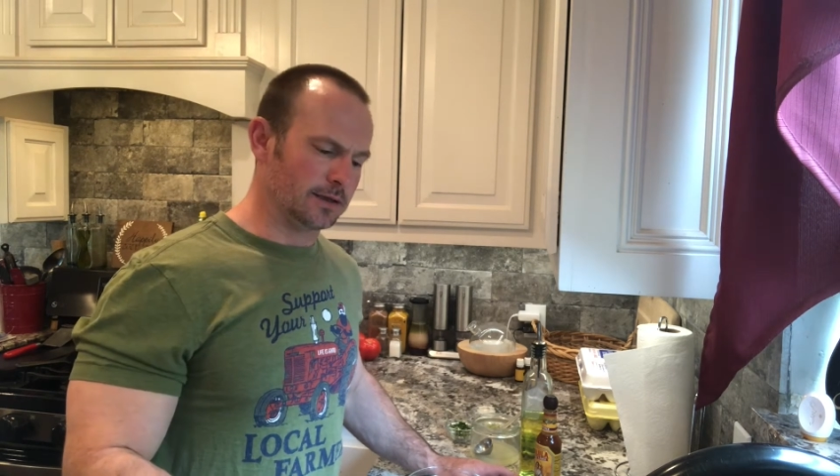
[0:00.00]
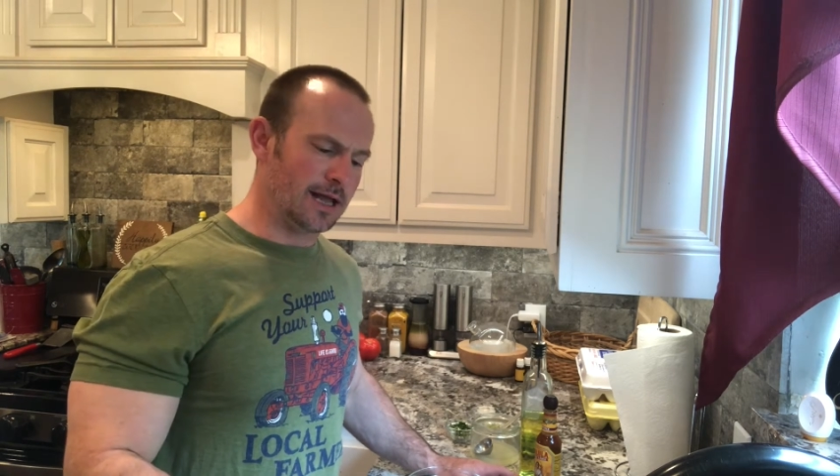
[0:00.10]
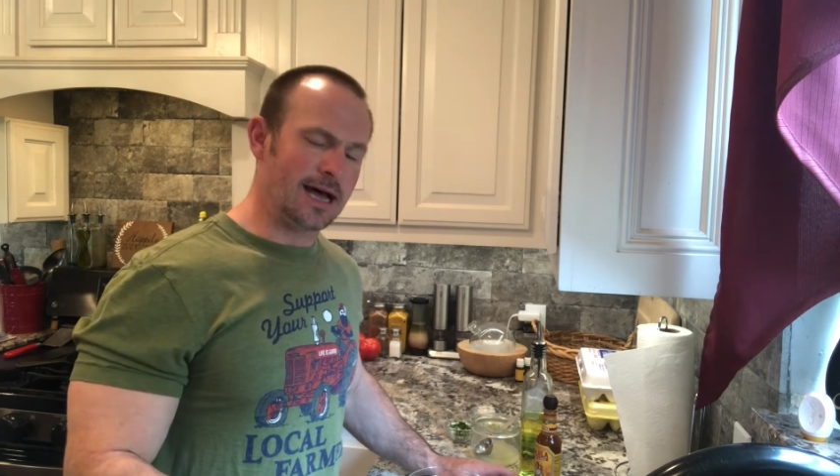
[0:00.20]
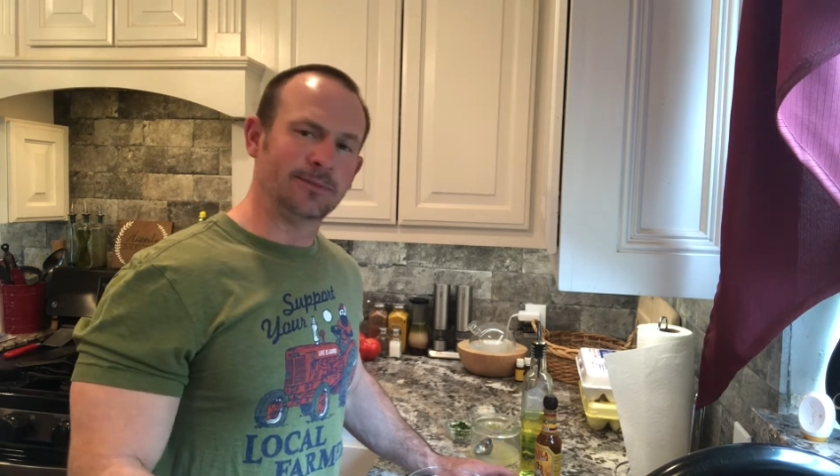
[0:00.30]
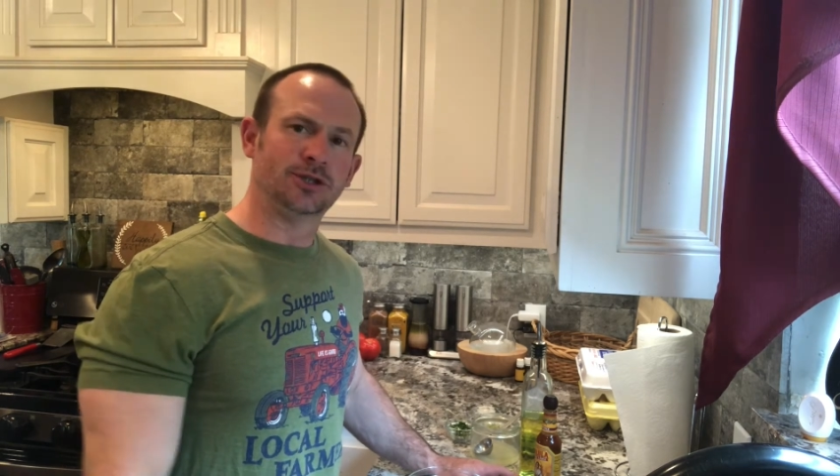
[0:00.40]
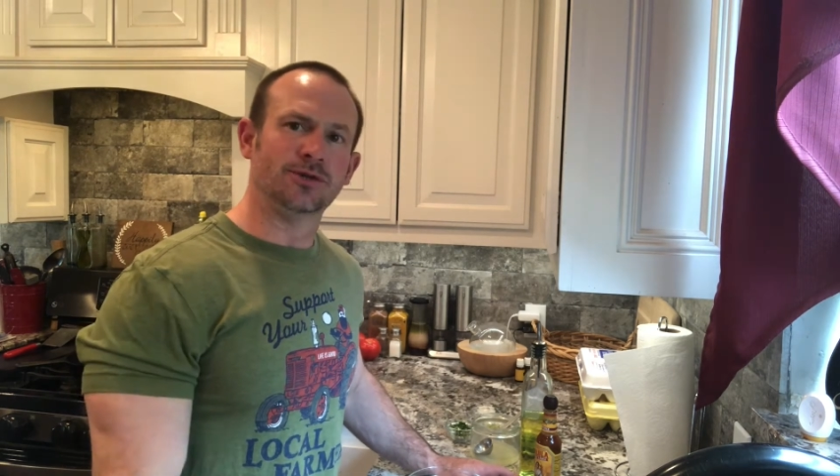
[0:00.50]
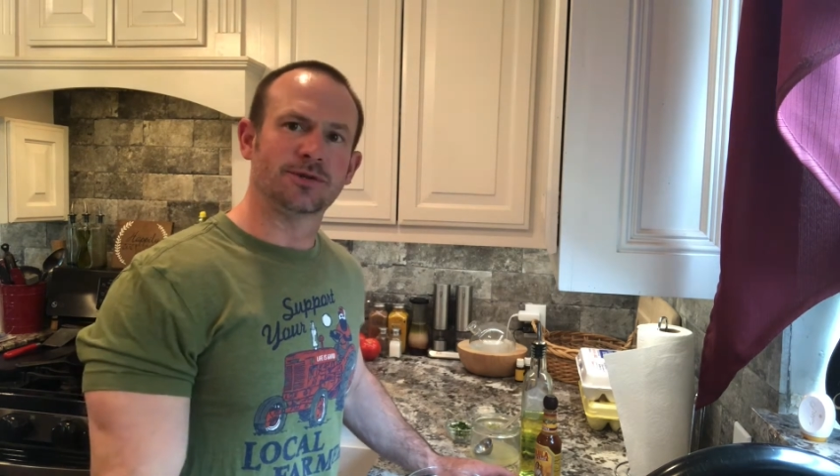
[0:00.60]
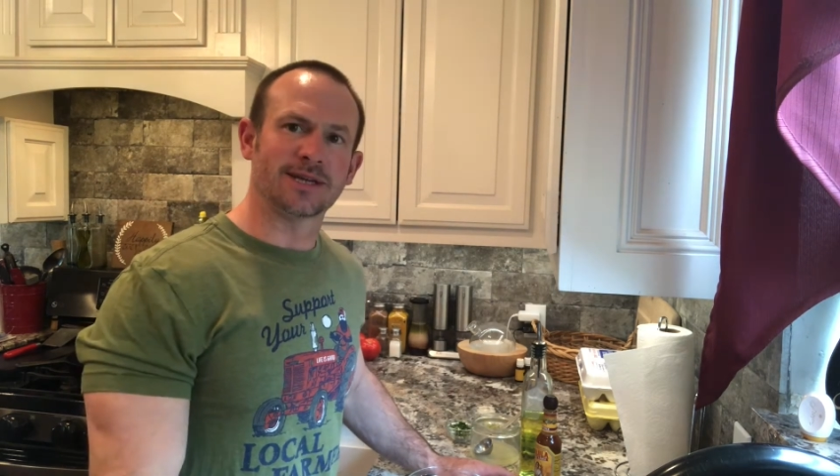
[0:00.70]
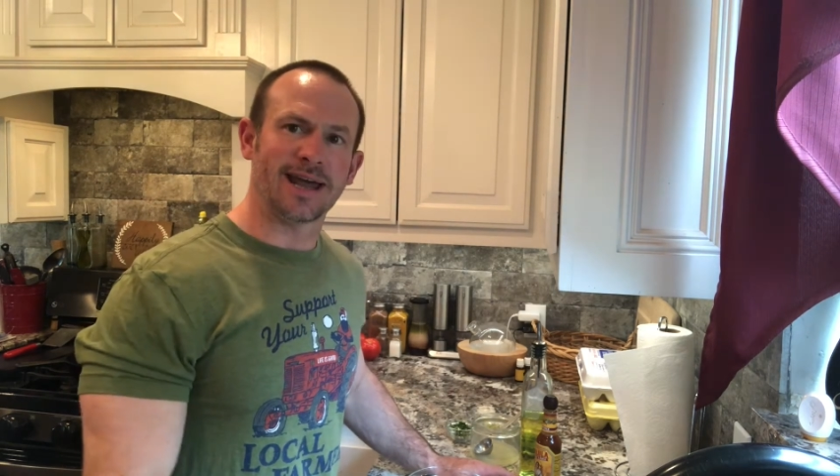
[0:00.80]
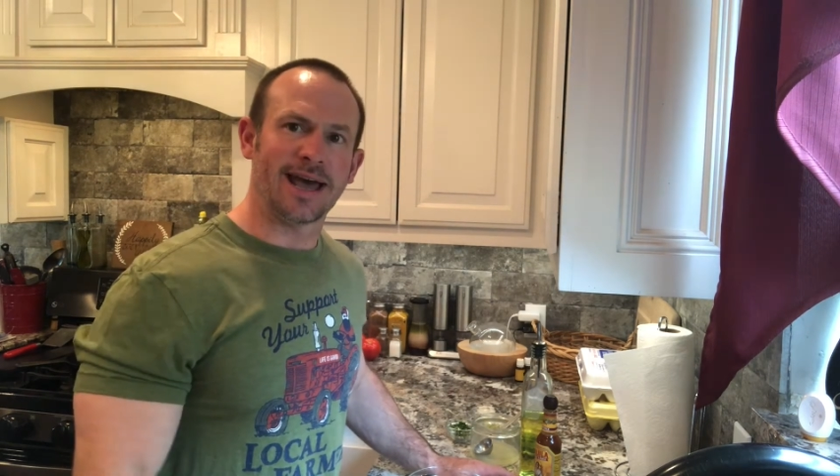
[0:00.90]
lime juice
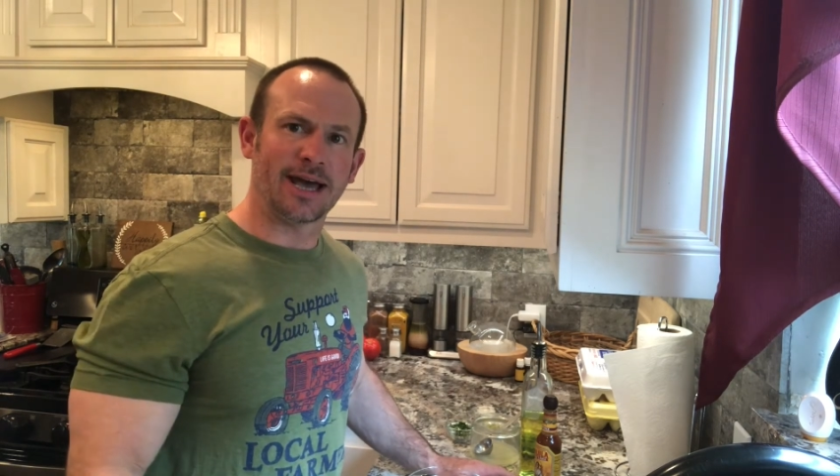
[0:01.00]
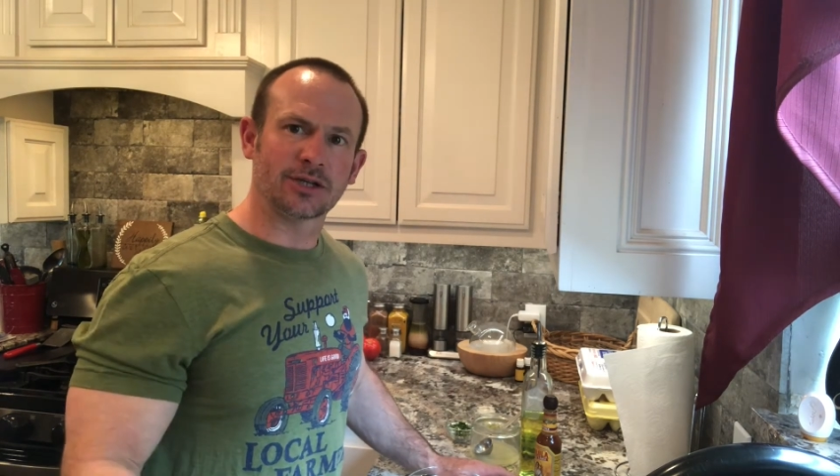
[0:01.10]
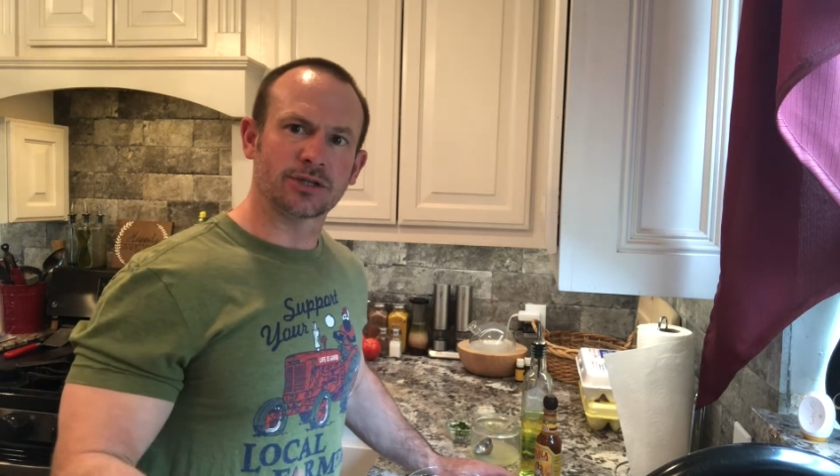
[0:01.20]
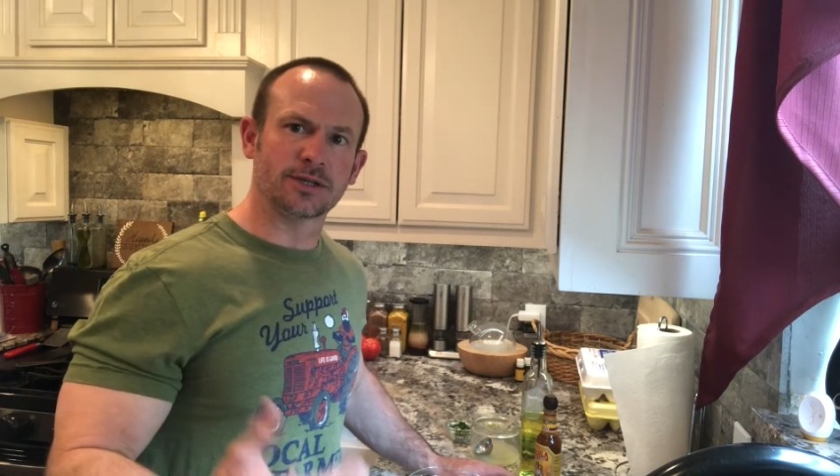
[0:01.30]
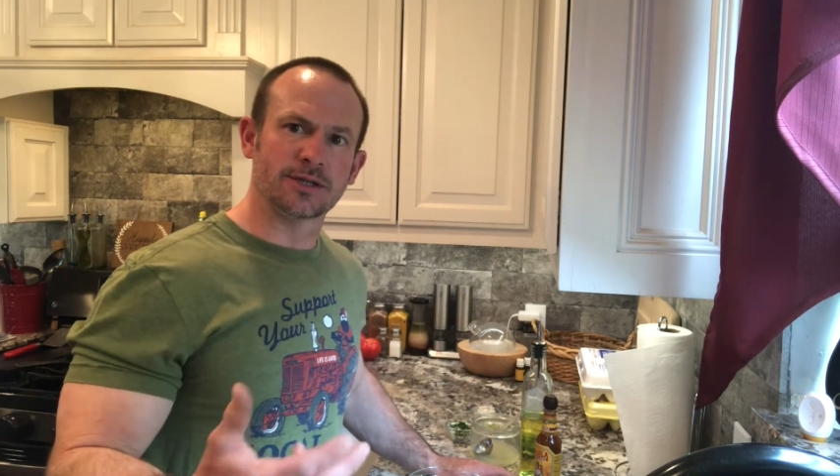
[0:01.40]
can actually